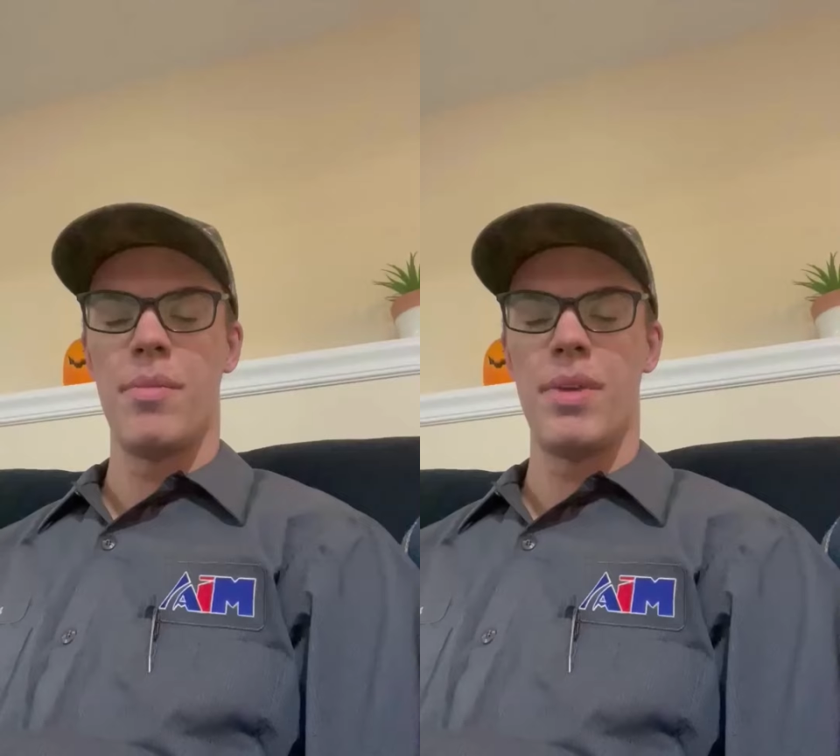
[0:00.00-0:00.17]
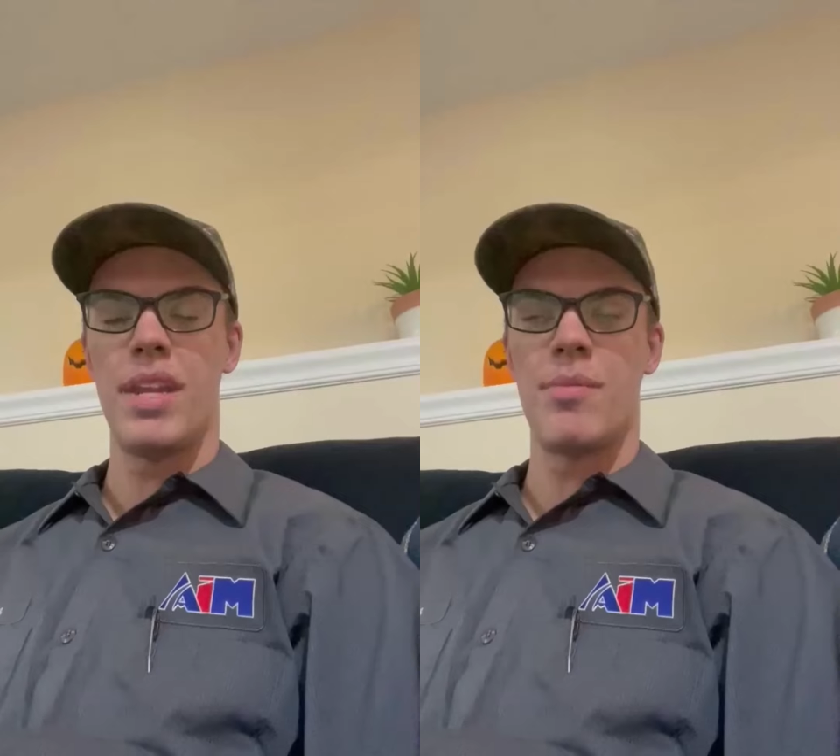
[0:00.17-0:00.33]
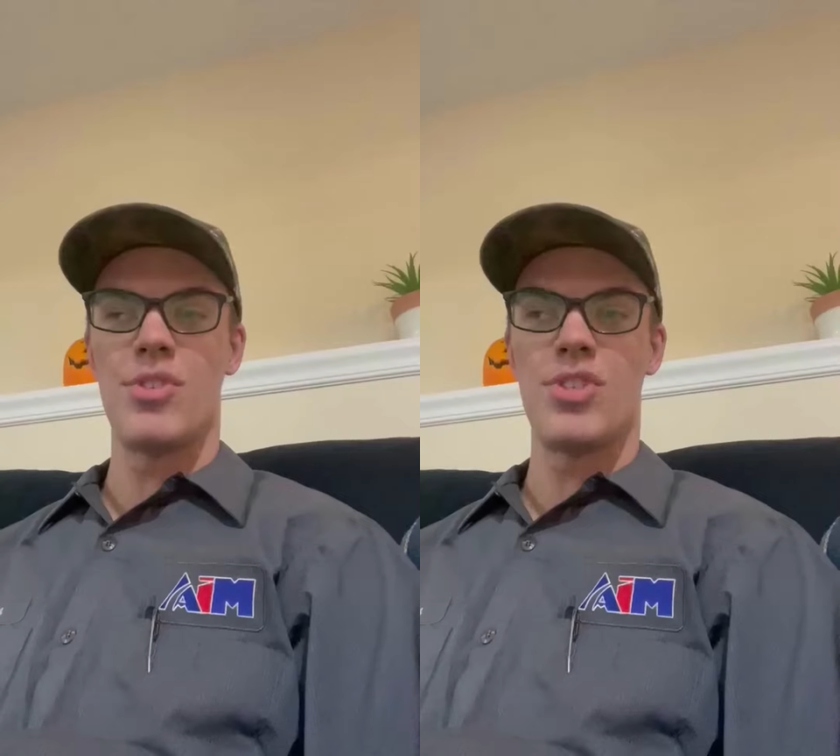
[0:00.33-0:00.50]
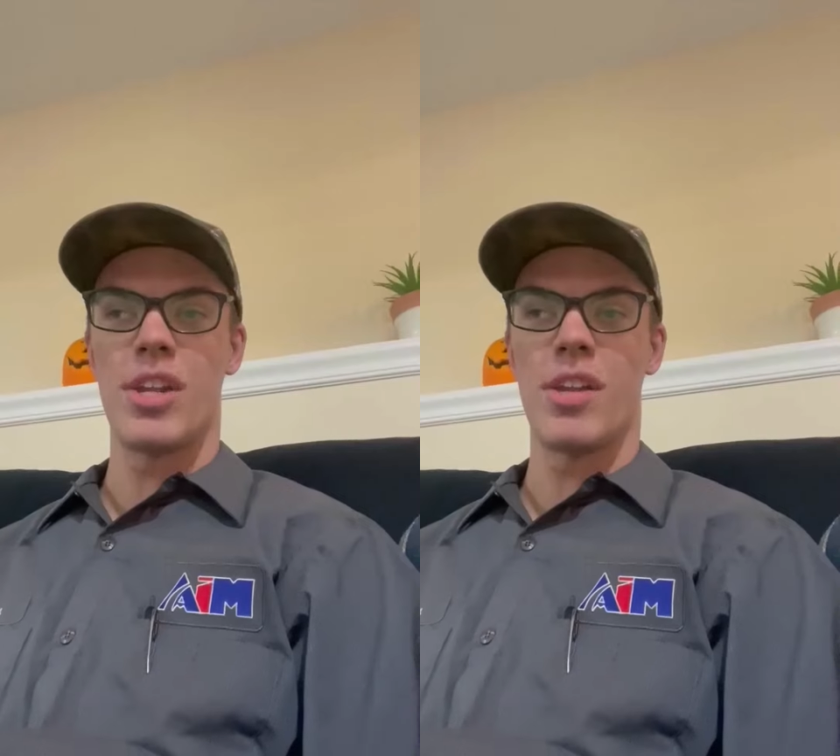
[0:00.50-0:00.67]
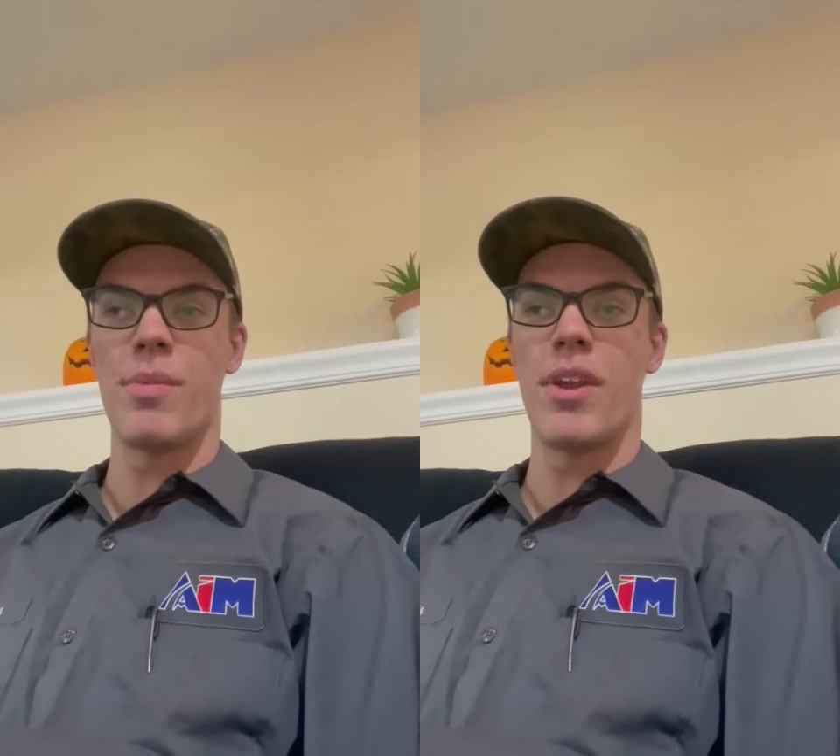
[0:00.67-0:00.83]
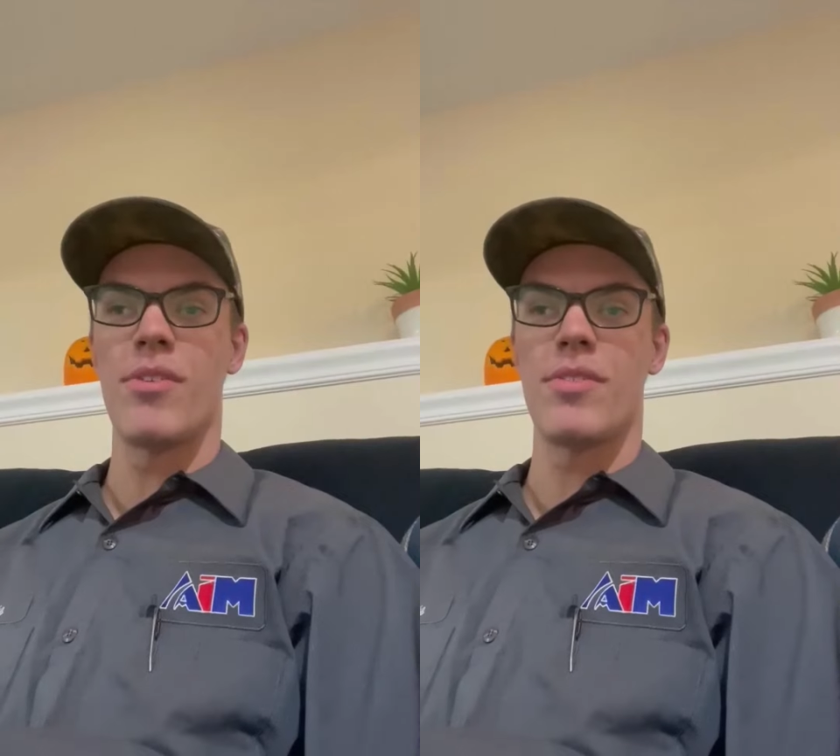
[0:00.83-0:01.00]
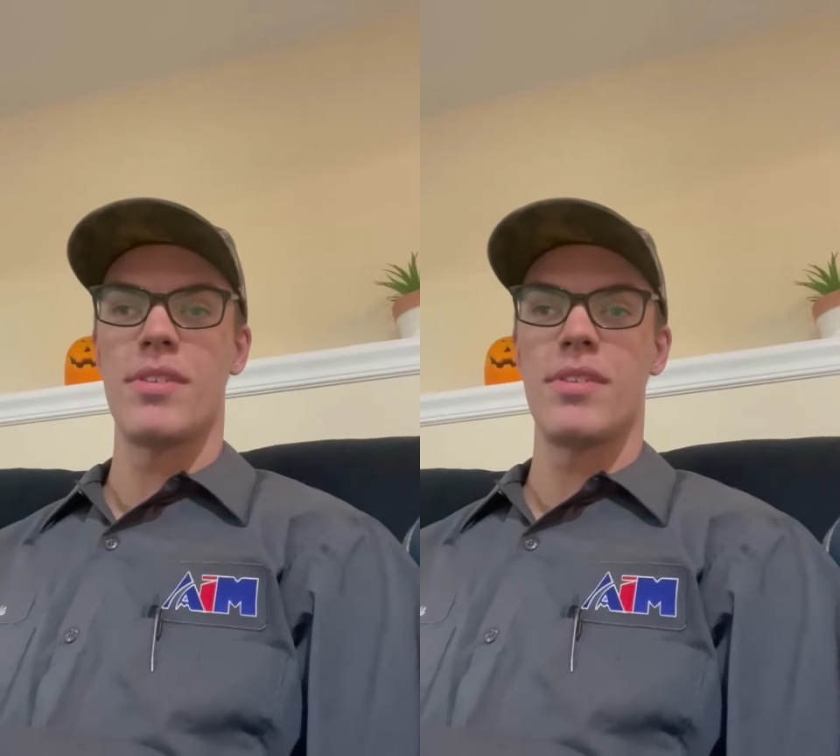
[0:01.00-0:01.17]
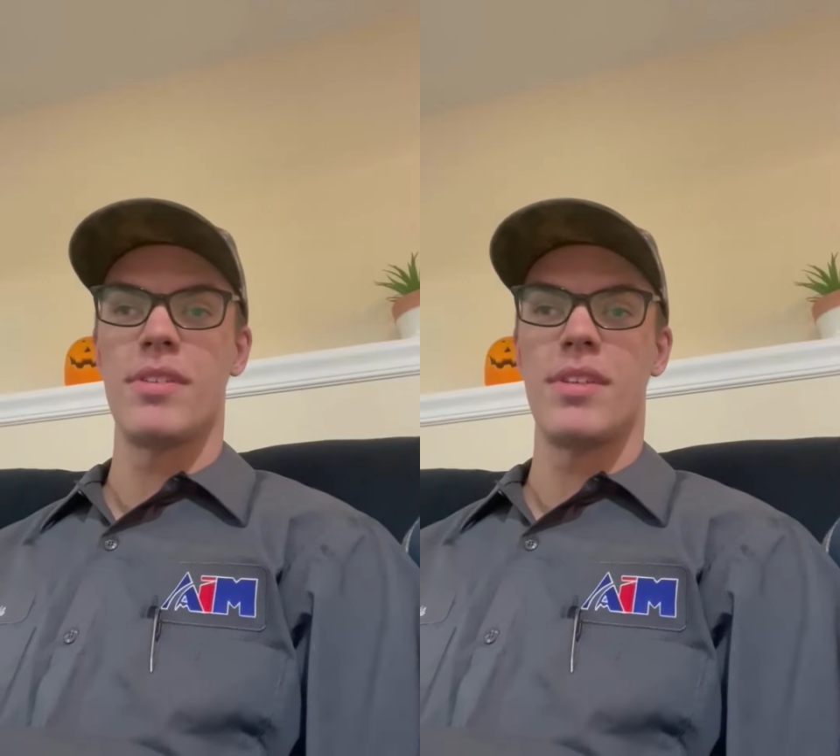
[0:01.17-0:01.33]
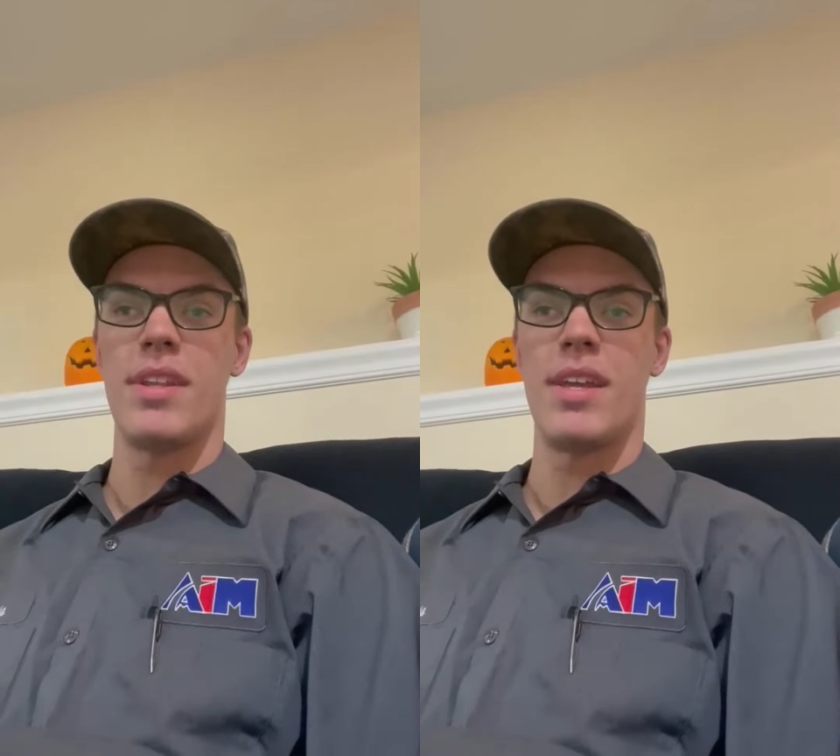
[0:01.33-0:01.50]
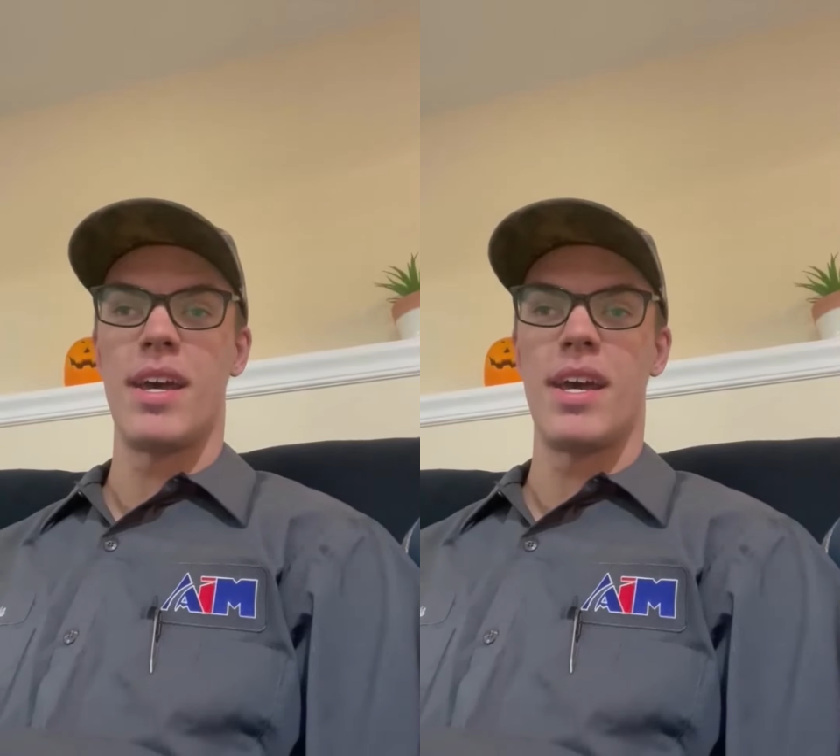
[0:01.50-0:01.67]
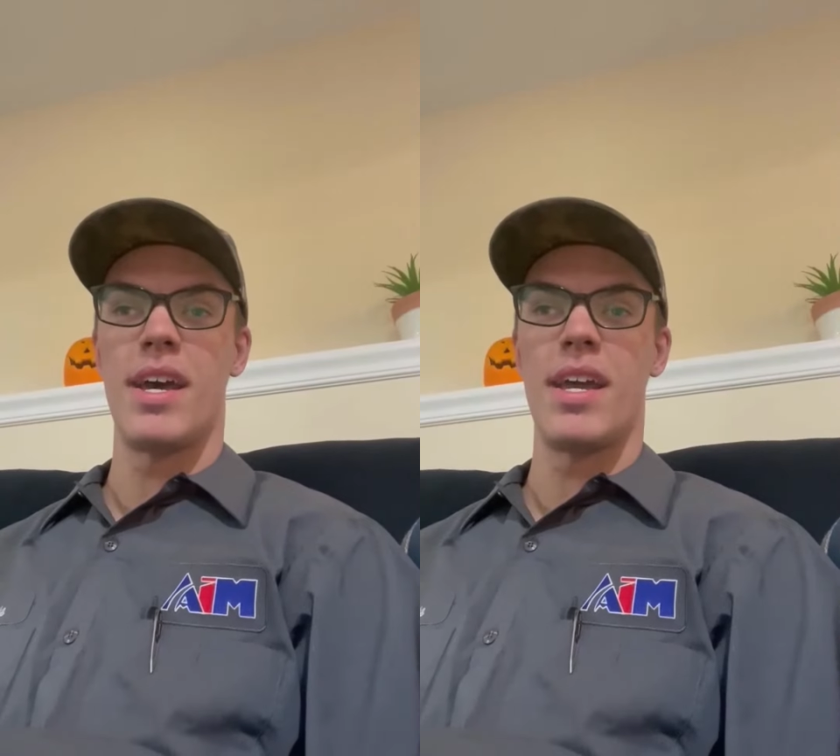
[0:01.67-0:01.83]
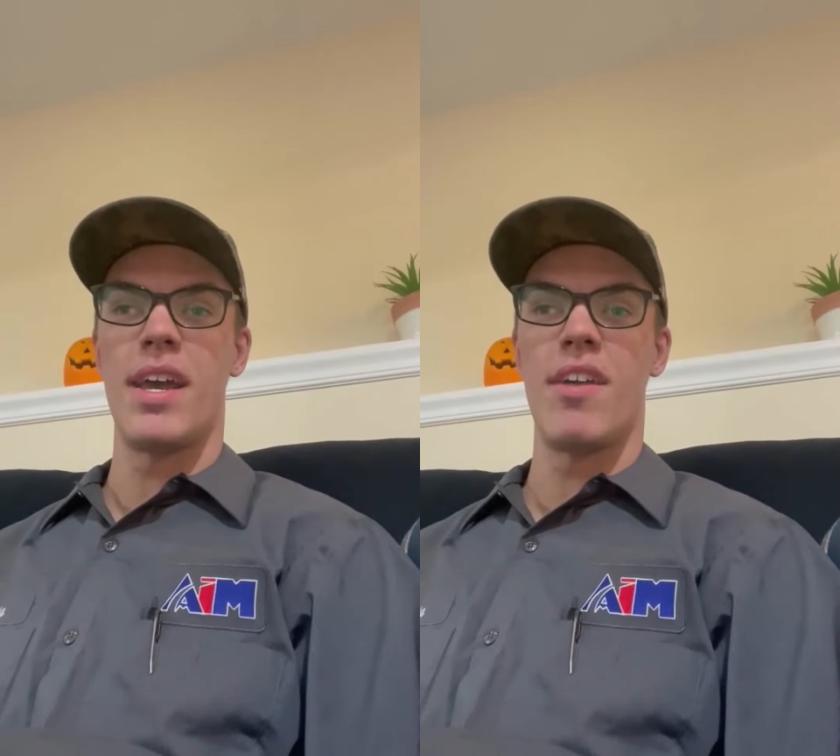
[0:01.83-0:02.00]
My name is Jacob Garrison.
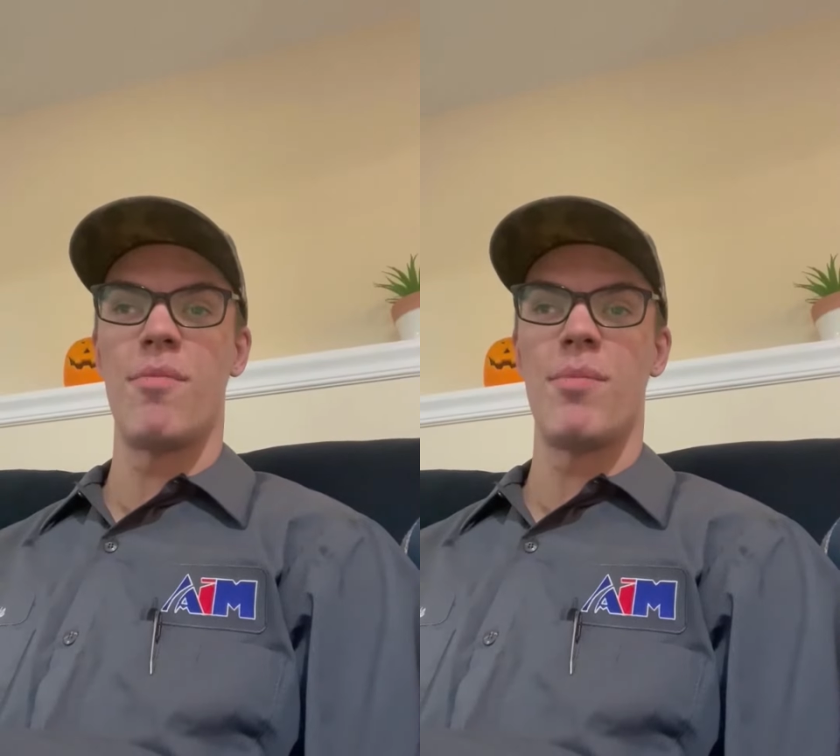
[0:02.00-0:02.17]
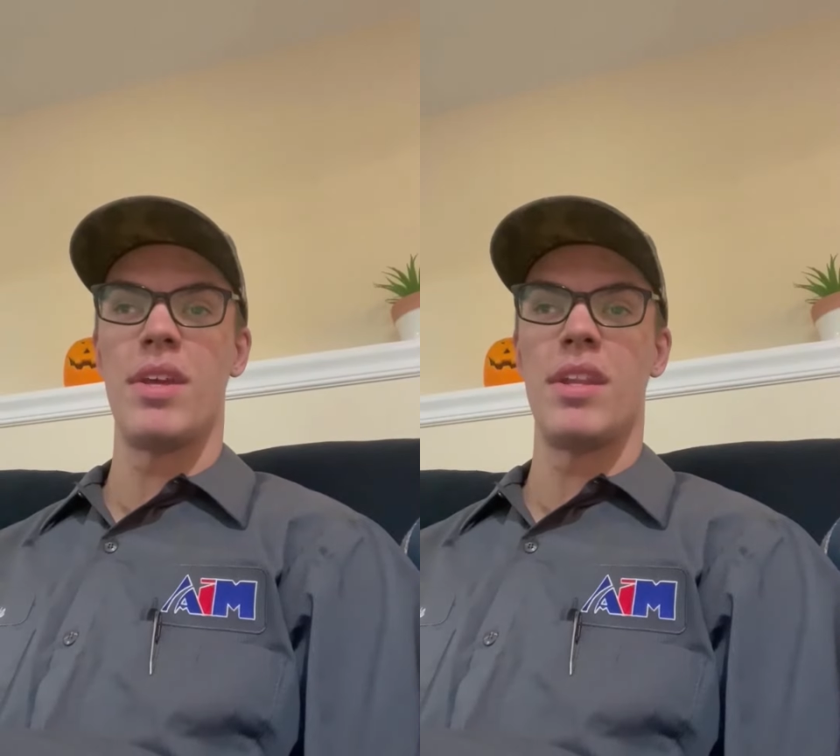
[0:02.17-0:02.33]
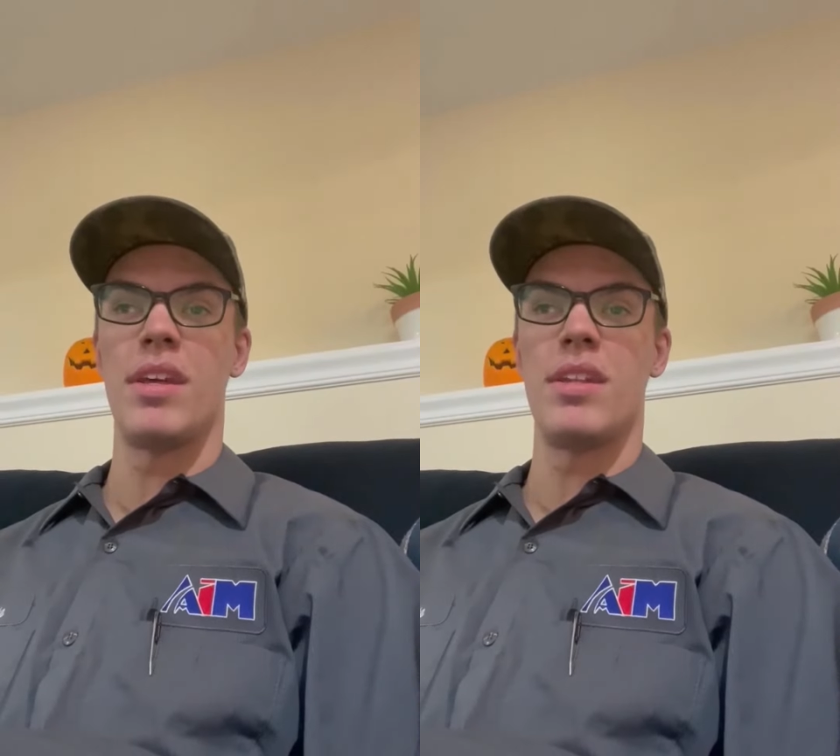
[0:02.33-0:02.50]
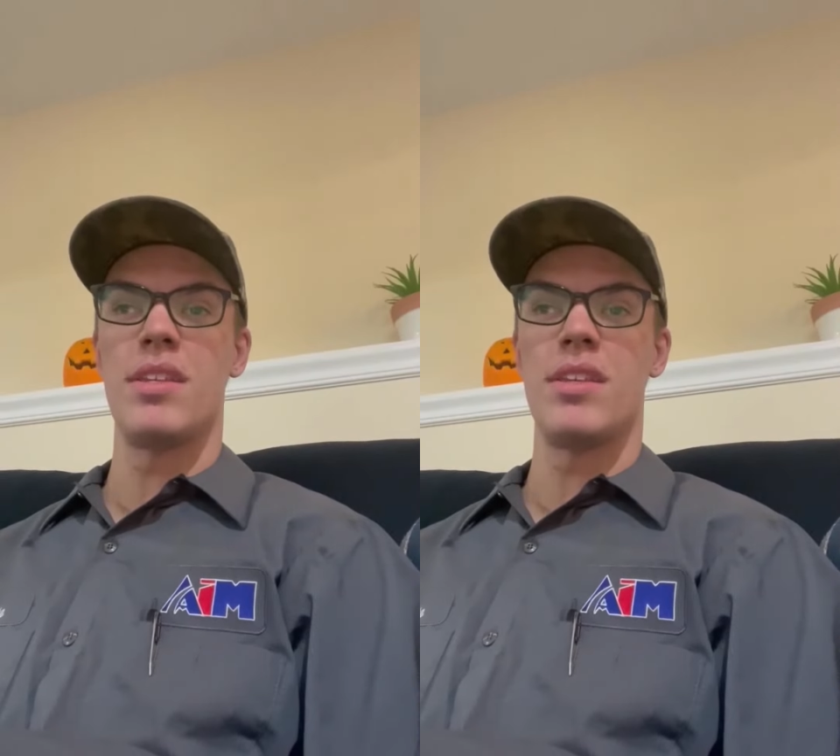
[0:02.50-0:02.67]
I have been a